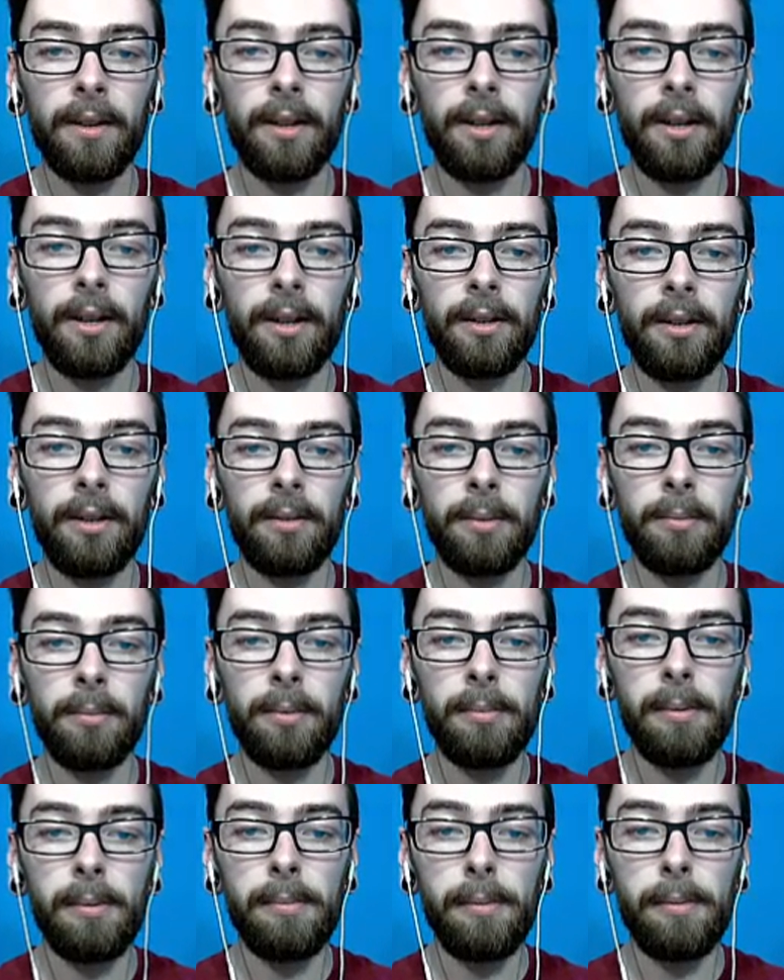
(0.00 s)
Um,
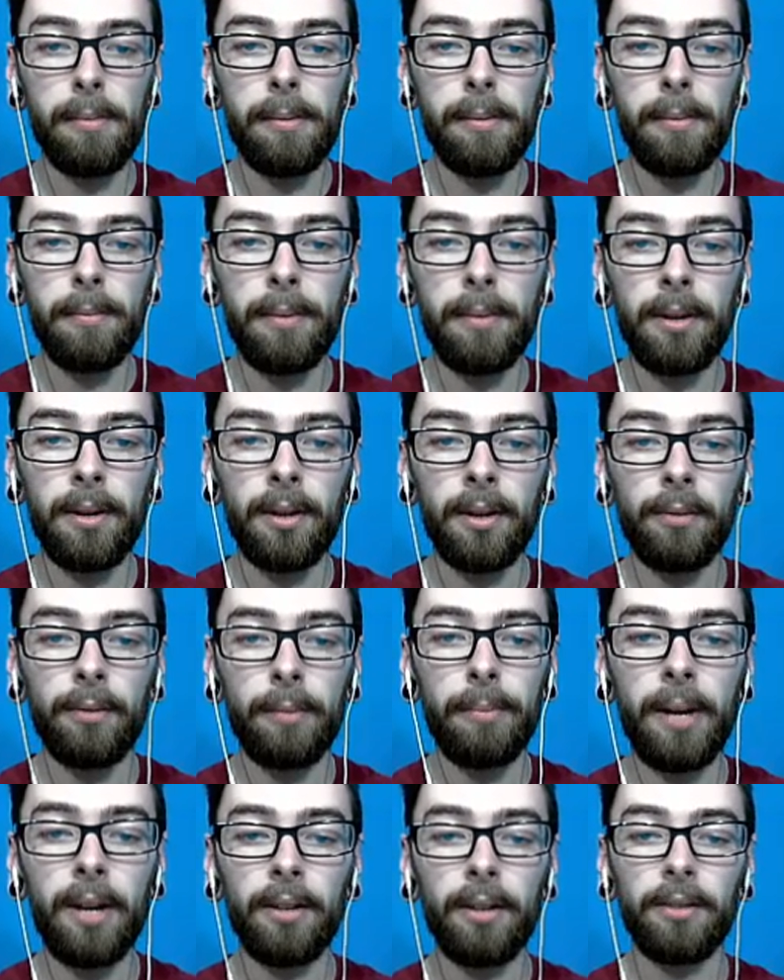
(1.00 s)

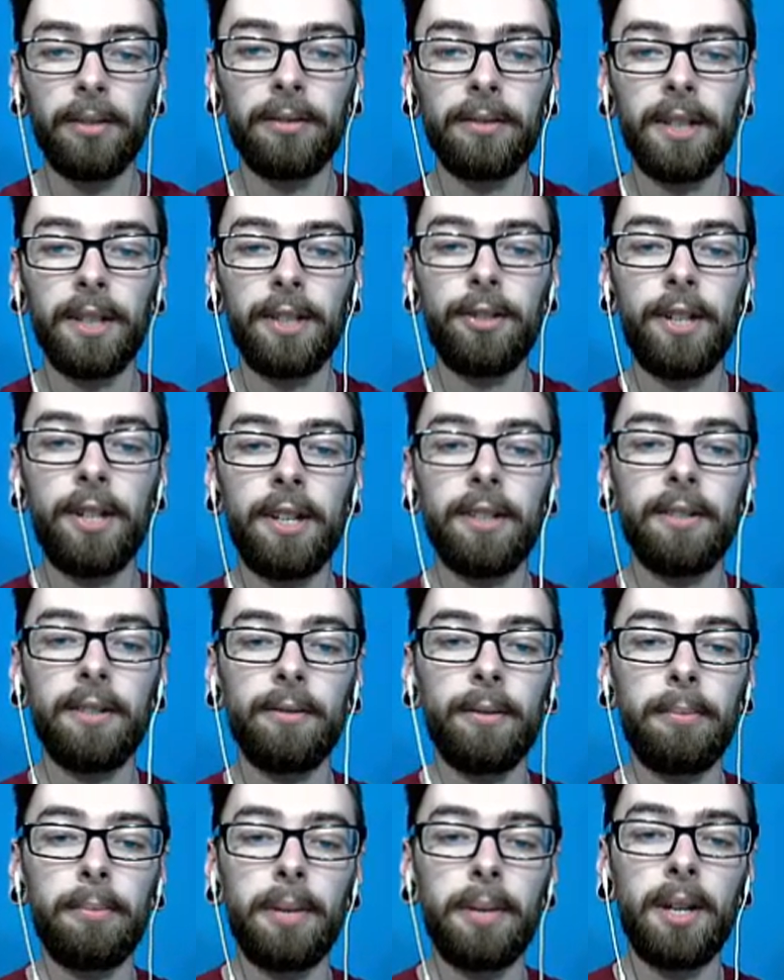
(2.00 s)
repel. That's right.
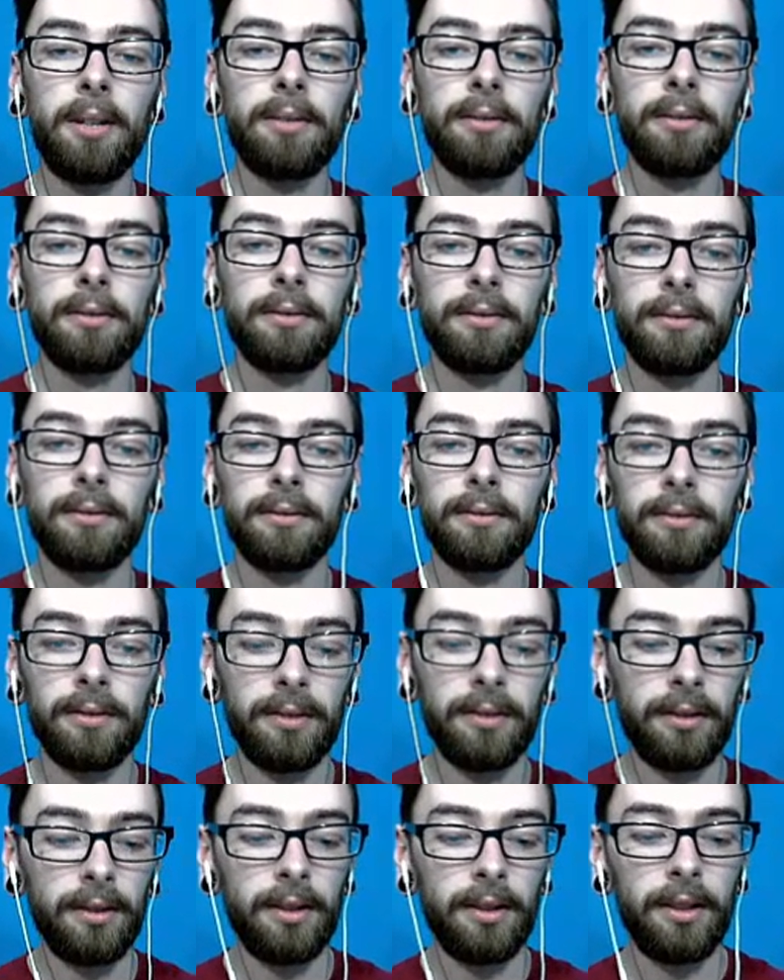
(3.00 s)
Repel.
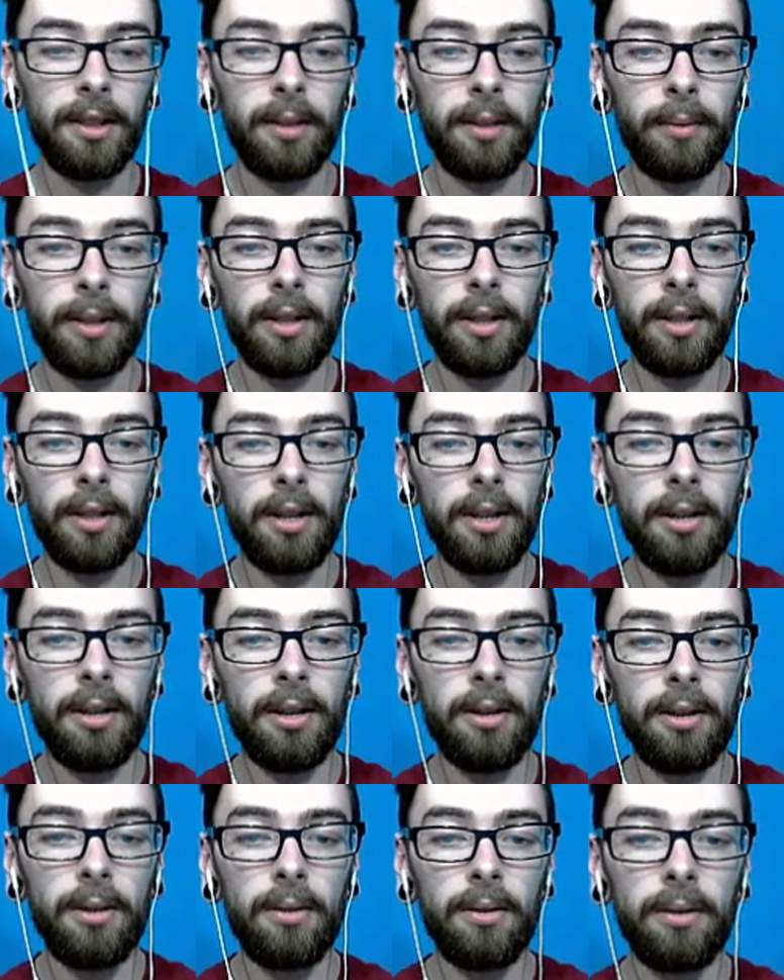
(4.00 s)
There we
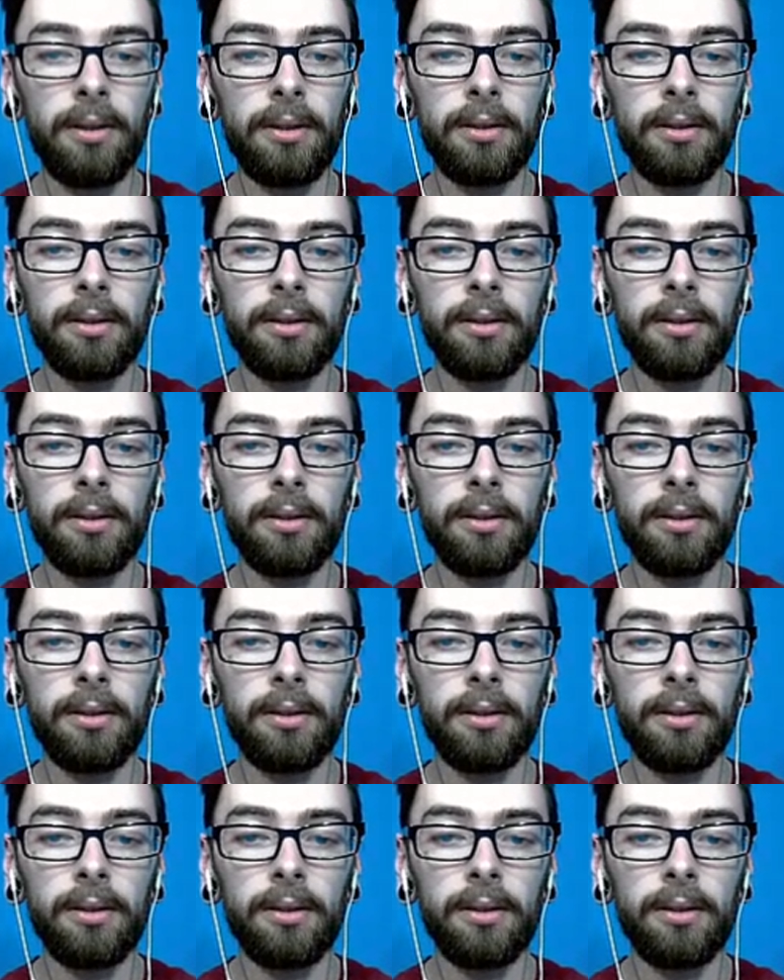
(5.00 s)
go.